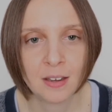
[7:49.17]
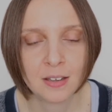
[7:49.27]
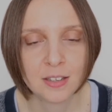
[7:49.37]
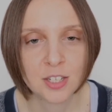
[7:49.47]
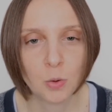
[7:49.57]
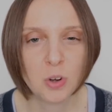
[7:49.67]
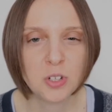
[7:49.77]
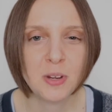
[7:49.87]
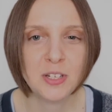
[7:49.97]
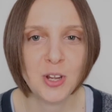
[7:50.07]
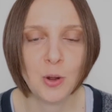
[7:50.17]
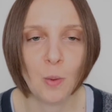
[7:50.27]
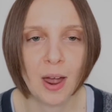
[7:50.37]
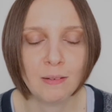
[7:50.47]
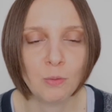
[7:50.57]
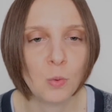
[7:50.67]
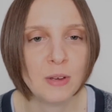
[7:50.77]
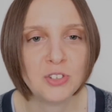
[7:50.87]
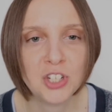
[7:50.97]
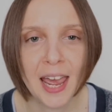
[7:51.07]
So what do we do when
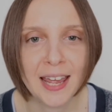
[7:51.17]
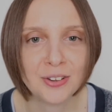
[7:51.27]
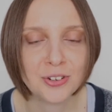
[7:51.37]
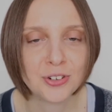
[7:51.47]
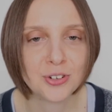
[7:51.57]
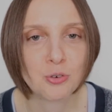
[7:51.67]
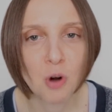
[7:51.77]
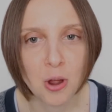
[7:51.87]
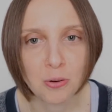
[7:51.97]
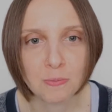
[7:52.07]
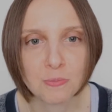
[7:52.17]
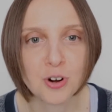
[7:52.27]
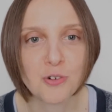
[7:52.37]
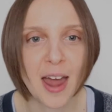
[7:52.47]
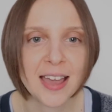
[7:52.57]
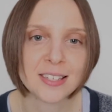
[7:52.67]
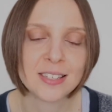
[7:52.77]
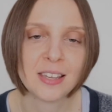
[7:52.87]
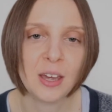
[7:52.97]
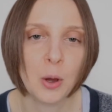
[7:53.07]
we've changed, grown,
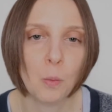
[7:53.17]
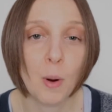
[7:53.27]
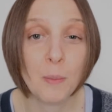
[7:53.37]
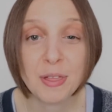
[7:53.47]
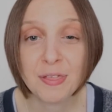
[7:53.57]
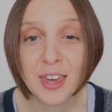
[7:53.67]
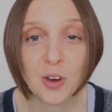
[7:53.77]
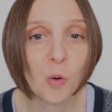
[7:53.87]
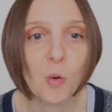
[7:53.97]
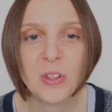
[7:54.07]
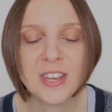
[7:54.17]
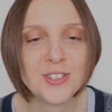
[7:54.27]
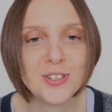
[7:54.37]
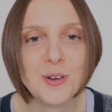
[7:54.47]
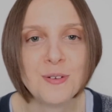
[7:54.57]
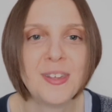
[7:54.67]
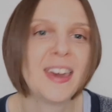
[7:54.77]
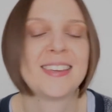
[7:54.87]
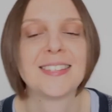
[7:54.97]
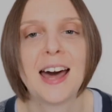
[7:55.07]
progressed, when we think all these new
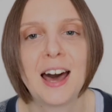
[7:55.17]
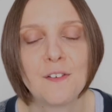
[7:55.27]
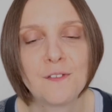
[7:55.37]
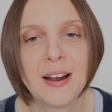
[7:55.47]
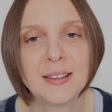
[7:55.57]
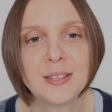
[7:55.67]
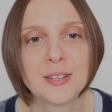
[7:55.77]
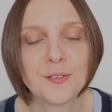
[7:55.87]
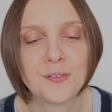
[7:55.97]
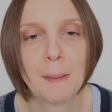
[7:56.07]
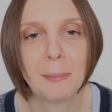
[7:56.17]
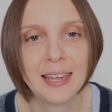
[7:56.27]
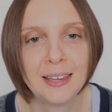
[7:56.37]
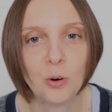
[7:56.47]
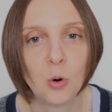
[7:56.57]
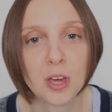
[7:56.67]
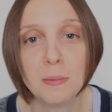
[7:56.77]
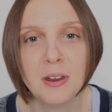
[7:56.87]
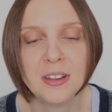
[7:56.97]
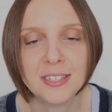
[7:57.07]
things that our friends, family or
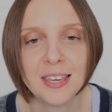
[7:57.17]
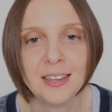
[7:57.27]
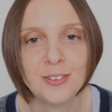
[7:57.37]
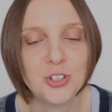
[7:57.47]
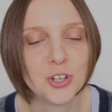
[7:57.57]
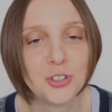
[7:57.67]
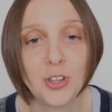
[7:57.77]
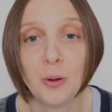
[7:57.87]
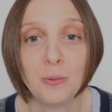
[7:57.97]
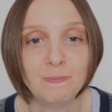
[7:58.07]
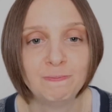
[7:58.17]
community just don't?